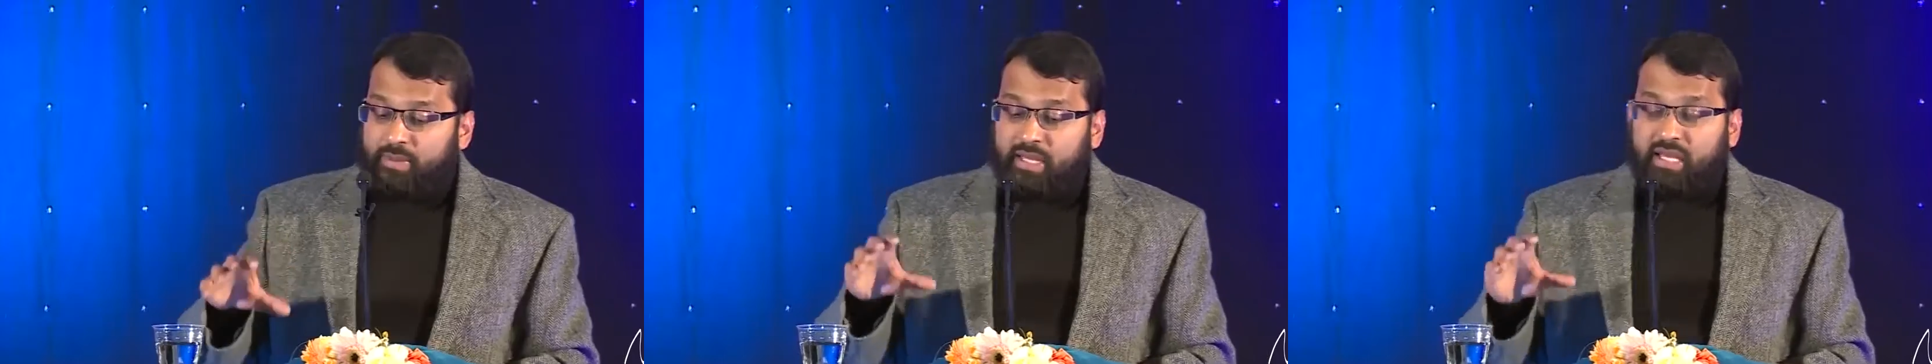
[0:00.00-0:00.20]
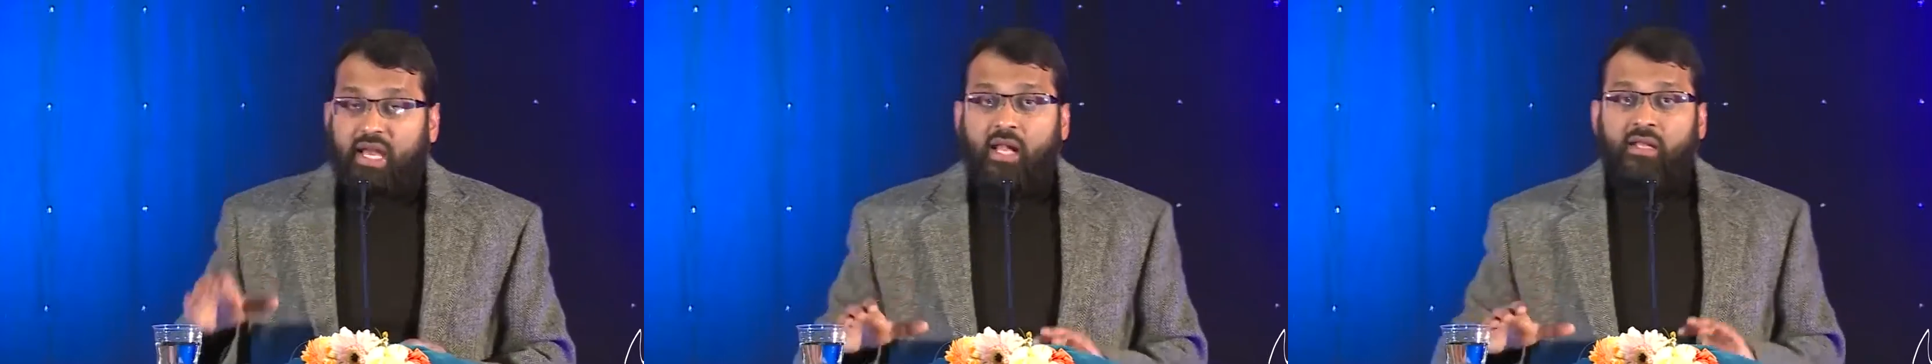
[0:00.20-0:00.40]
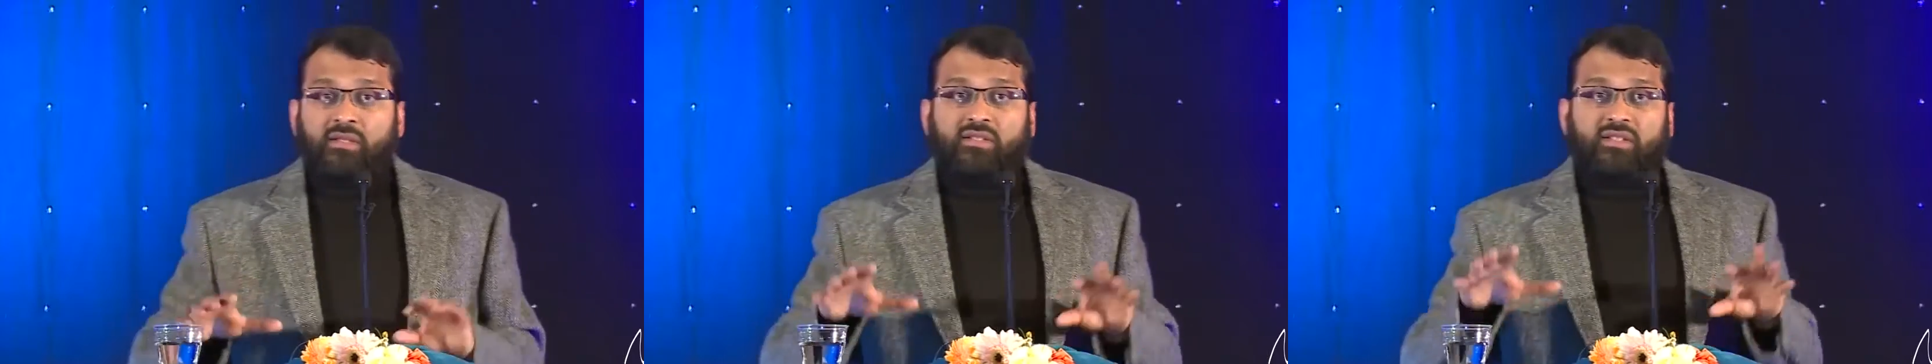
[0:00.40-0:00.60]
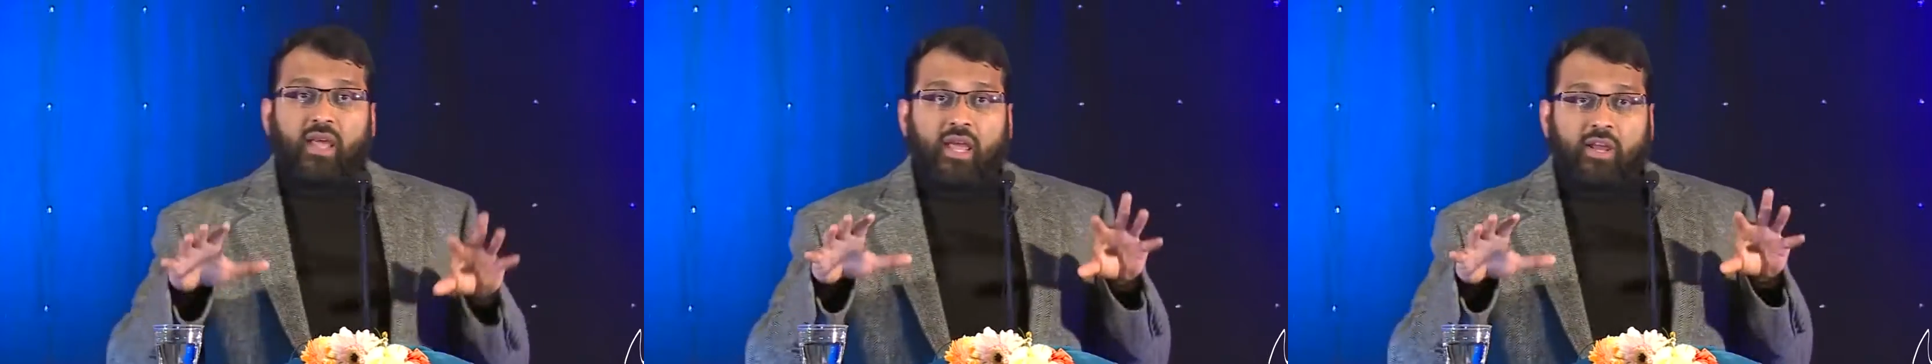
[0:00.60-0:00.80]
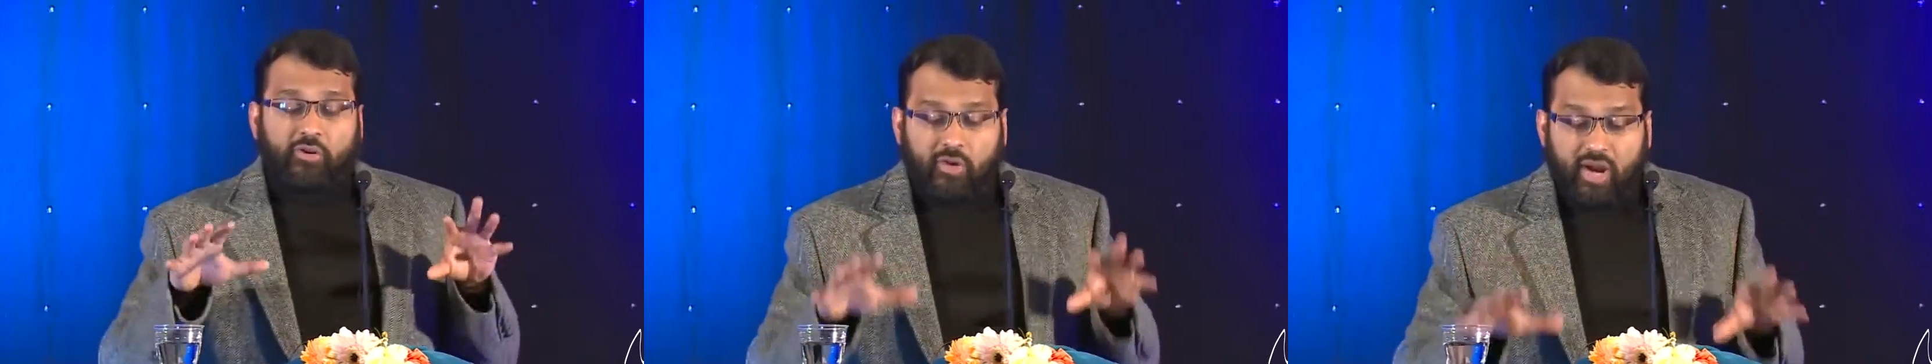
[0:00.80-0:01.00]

he begins a